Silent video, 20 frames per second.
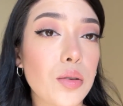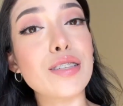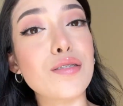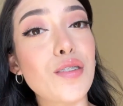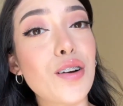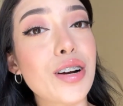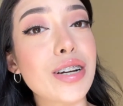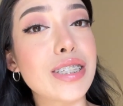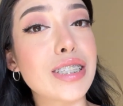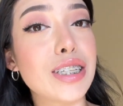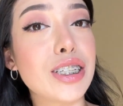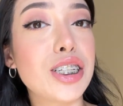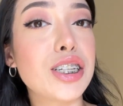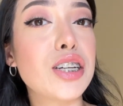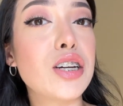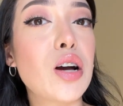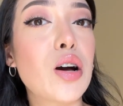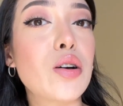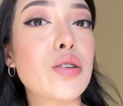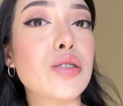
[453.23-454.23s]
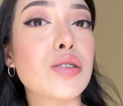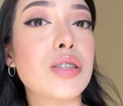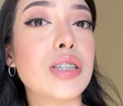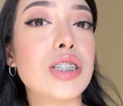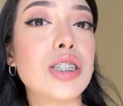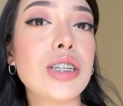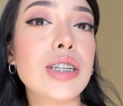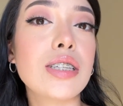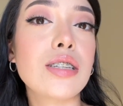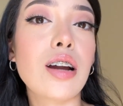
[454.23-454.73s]
As far as the G goes, so the
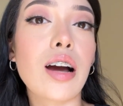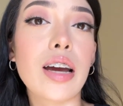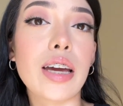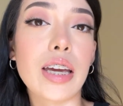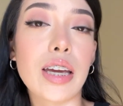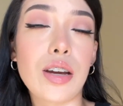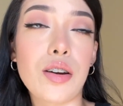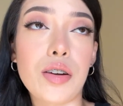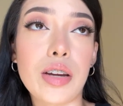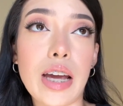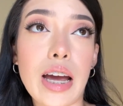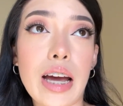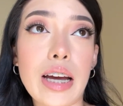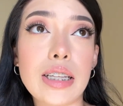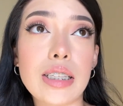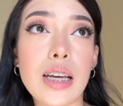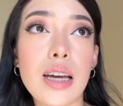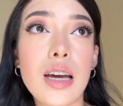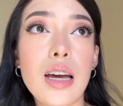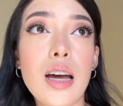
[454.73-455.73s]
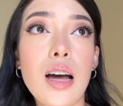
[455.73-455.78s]
G's not here yet.